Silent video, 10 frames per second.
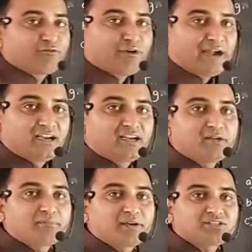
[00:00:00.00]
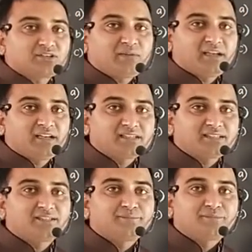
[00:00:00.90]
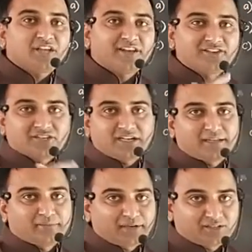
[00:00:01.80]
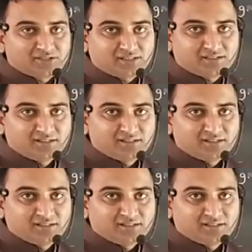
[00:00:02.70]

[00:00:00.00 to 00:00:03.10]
Final temperature minus initial temperature.